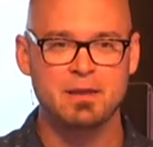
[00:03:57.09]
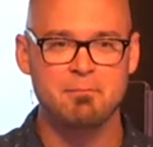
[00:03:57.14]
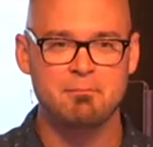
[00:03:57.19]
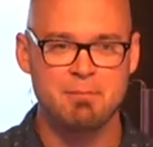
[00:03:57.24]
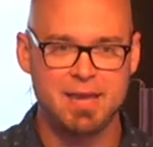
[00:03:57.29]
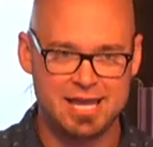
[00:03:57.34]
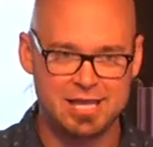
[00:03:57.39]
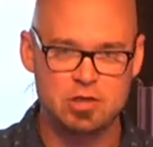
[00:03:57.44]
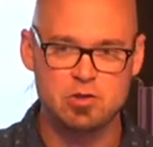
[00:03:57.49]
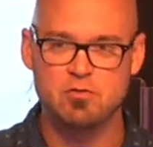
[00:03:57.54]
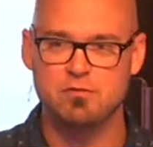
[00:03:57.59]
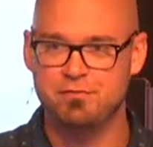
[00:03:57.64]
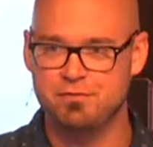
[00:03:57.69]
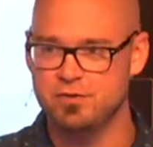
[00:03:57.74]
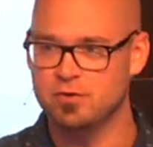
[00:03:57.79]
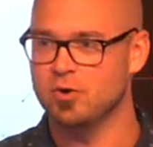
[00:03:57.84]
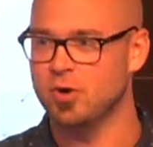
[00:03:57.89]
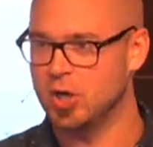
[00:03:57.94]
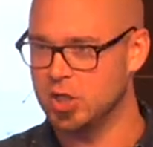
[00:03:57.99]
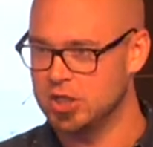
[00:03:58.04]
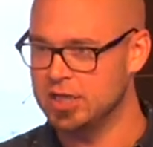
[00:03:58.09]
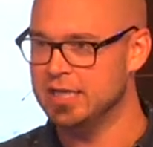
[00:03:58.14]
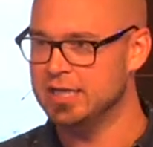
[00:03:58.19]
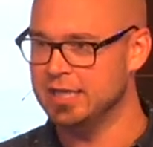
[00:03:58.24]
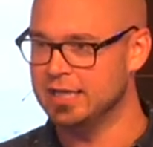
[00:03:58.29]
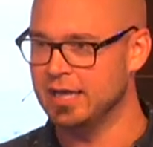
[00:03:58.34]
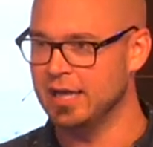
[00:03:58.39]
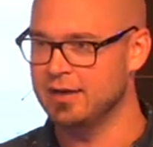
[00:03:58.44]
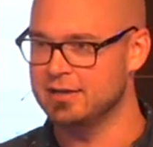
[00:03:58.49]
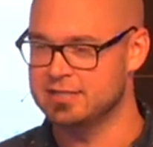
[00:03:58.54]
make you feel clean
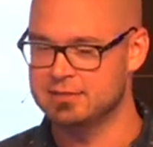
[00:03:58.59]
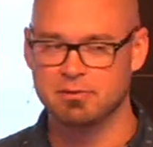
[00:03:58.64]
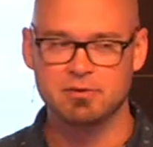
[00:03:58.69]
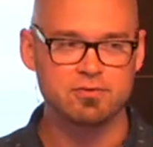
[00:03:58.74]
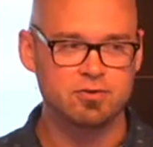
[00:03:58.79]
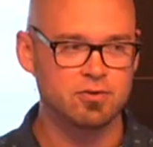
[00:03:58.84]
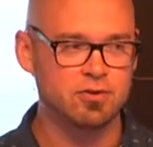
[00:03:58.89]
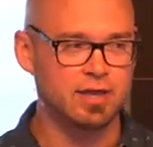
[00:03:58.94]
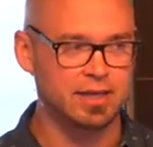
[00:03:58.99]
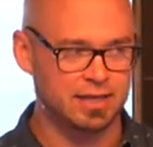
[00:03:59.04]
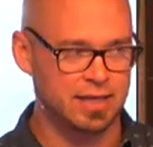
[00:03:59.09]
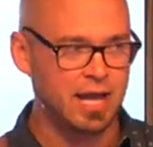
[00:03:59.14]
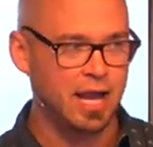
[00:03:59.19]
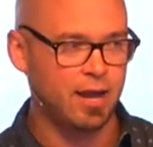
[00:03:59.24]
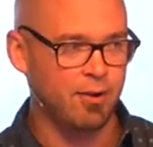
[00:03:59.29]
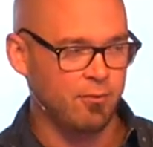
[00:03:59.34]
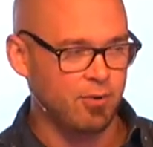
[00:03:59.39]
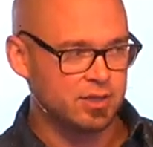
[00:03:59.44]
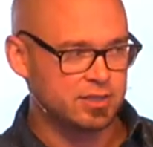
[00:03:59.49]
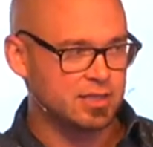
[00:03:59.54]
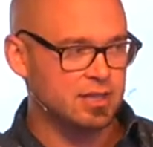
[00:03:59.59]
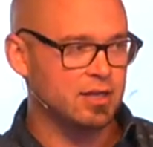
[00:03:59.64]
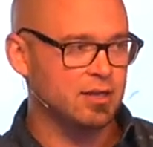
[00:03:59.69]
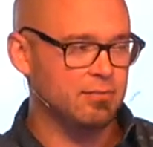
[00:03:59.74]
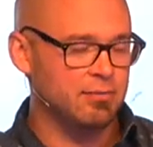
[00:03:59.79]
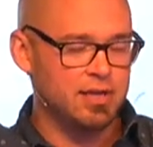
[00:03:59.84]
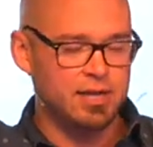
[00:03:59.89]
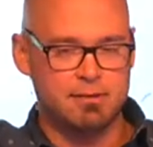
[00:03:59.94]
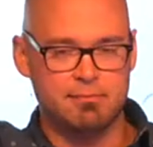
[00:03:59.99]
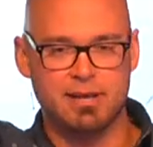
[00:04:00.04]
again? Some of you are like, yeah, I worked in a